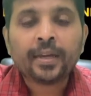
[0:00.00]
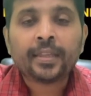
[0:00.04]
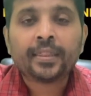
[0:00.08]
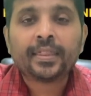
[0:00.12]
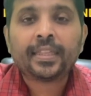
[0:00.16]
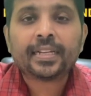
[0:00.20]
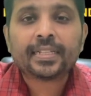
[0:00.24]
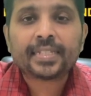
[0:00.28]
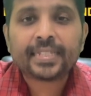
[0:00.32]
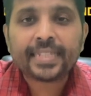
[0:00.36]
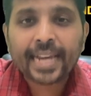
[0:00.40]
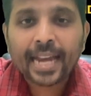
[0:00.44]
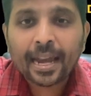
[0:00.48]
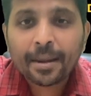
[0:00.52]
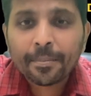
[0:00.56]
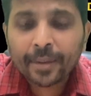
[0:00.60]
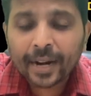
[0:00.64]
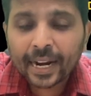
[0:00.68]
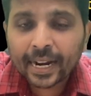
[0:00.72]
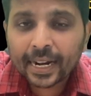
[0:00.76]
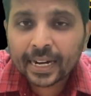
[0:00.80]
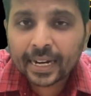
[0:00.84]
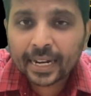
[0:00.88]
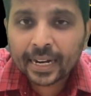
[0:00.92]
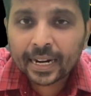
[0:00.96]
The same
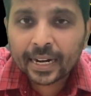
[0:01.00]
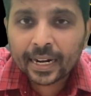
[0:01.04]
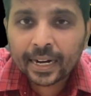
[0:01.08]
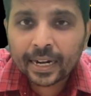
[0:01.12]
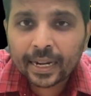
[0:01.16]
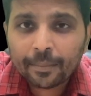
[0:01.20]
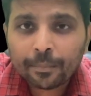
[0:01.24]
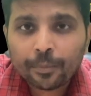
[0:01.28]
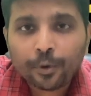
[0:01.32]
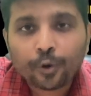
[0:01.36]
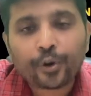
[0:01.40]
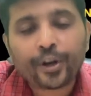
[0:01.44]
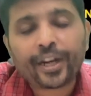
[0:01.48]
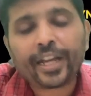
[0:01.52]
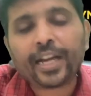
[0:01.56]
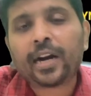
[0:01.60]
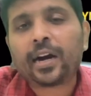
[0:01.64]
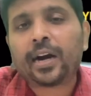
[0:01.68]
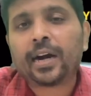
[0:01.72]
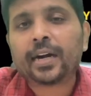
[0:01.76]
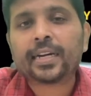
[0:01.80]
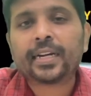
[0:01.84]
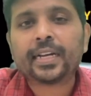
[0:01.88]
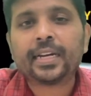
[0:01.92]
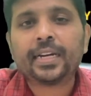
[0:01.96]
recurrent pneumonia
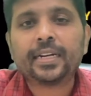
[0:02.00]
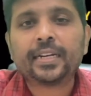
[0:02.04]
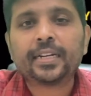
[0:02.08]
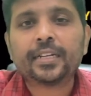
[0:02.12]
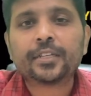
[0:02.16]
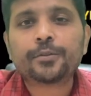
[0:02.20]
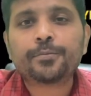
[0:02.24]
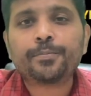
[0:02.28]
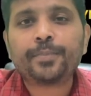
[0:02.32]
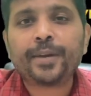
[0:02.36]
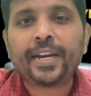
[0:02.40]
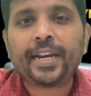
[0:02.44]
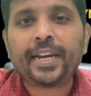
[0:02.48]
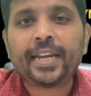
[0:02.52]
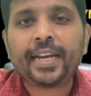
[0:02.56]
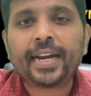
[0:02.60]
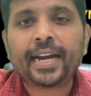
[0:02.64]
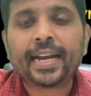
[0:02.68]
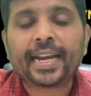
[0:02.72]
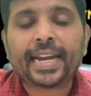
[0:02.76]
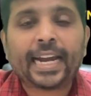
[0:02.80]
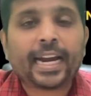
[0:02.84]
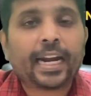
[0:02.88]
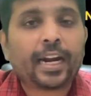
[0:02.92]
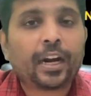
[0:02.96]
otitis
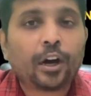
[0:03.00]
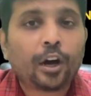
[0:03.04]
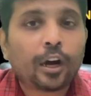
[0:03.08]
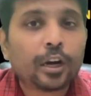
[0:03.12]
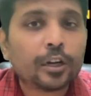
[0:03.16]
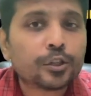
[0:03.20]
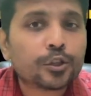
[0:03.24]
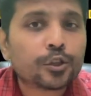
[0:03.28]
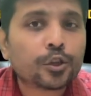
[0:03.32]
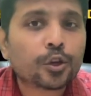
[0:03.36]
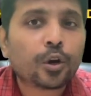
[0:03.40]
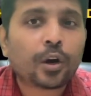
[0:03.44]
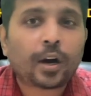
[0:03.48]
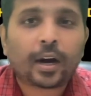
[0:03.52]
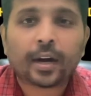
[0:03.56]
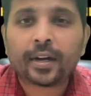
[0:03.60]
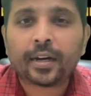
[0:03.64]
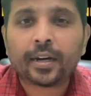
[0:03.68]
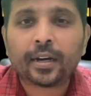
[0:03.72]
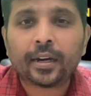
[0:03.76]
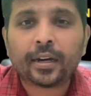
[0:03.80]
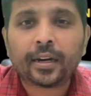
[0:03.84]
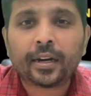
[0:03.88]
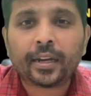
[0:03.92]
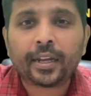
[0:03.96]
media can also
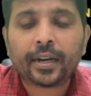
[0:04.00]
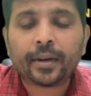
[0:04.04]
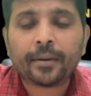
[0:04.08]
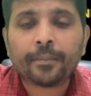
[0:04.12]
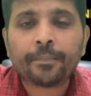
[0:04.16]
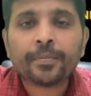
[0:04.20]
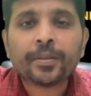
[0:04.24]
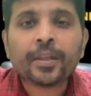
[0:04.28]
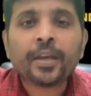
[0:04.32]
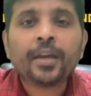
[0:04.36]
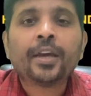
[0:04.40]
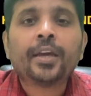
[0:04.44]
occur in